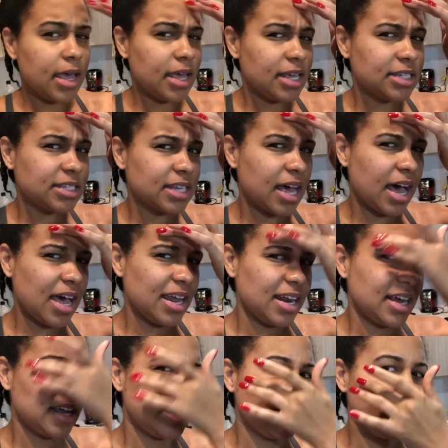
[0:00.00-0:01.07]
is
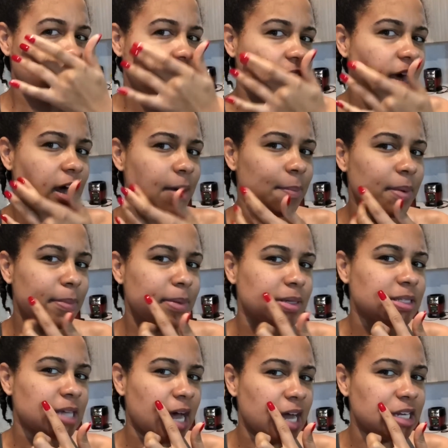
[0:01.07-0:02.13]
kind of clearing up
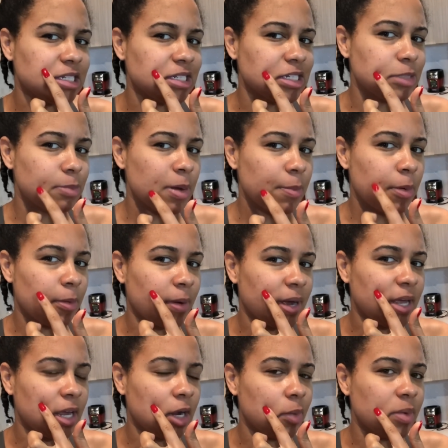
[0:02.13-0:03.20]
besides this pimple
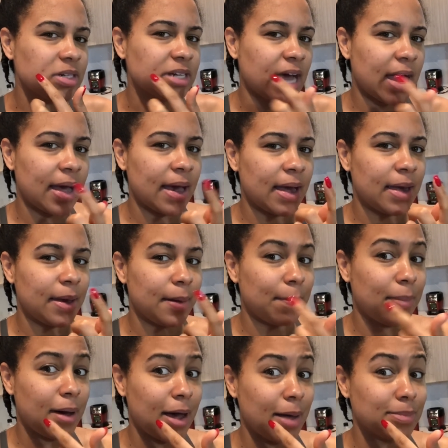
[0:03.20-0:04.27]
right here, which I
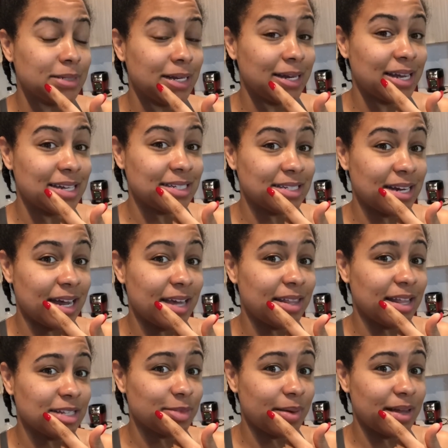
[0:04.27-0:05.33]
popped last
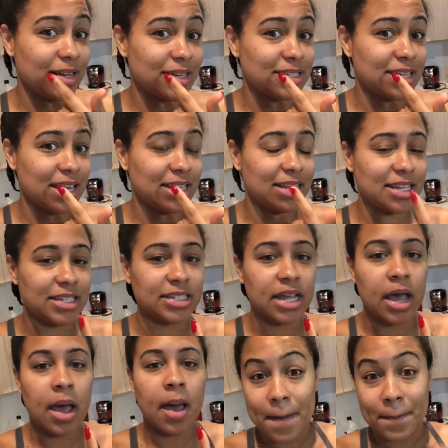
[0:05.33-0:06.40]
night. That's why it looks like this.
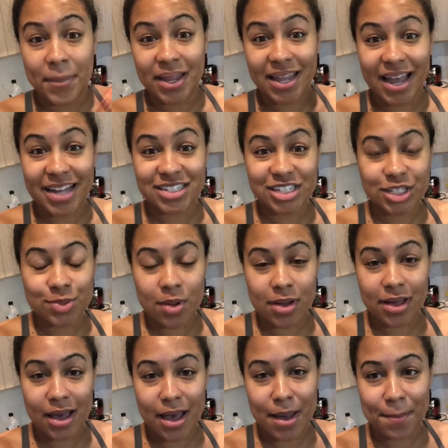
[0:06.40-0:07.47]
But yeah, I just
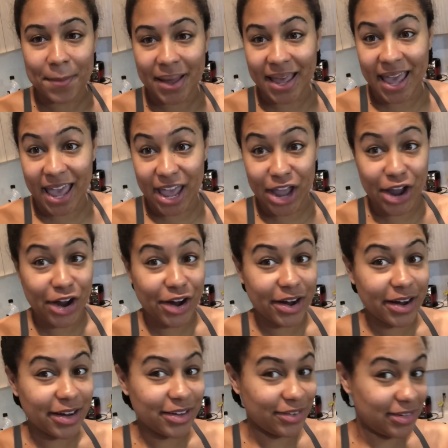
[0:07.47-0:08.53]
woke up. My
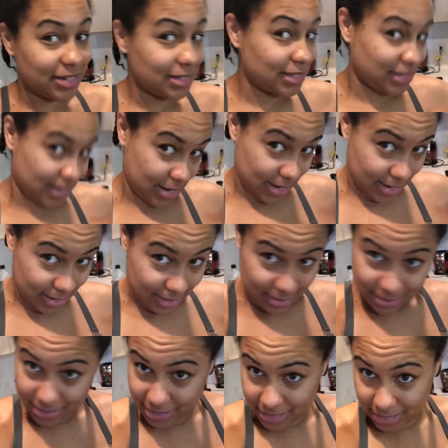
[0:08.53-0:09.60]
hair, you can
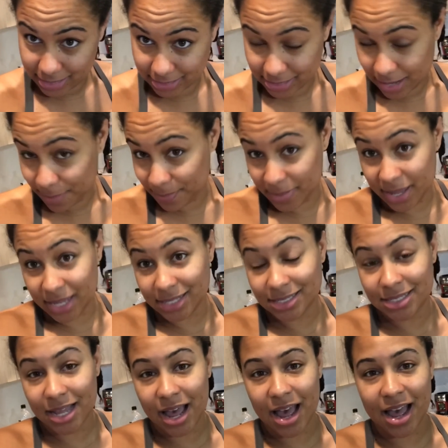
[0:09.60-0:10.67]
see, is a
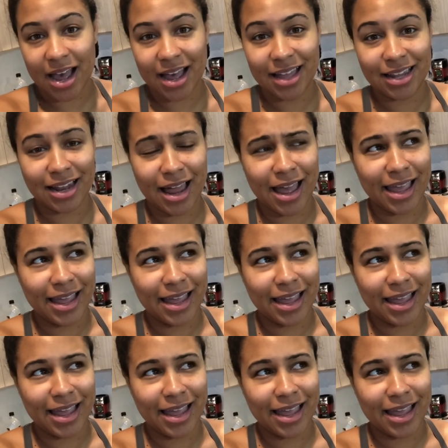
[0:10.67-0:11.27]
mess. I